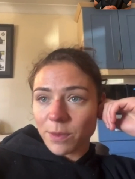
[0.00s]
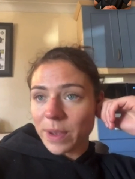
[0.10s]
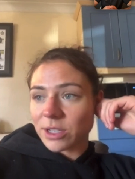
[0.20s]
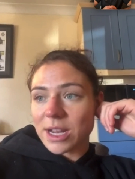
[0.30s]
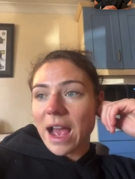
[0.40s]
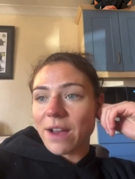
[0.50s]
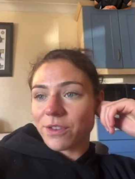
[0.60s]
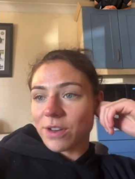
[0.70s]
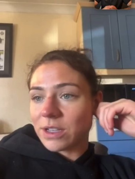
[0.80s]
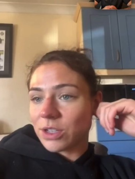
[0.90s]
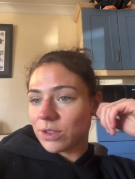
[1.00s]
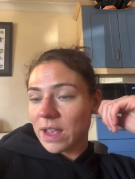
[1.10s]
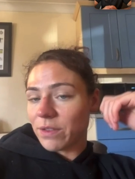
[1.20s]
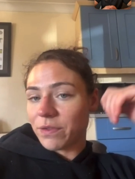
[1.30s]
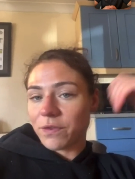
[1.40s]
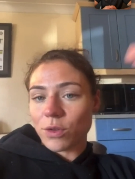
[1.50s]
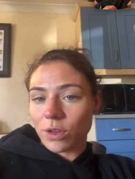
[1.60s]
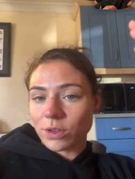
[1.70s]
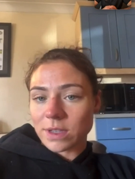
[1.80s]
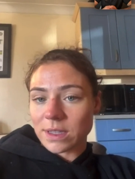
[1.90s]
Especially after I just had
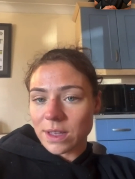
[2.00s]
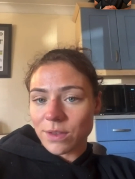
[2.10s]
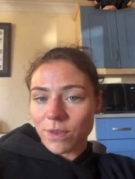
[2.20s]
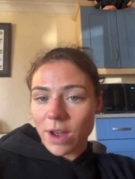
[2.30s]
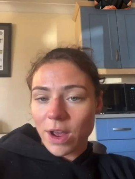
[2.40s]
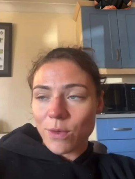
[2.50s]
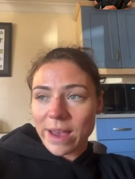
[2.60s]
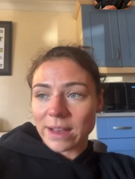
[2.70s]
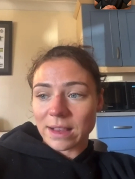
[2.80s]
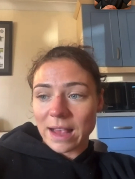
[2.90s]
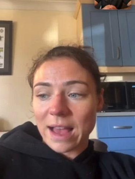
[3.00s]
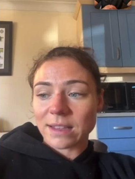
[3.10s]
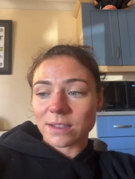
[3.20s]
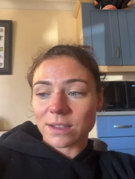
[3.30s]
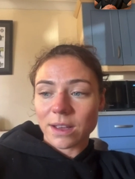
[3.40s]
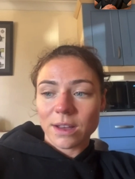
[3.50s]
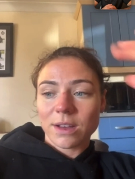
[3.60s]
4 losses in a row, N class,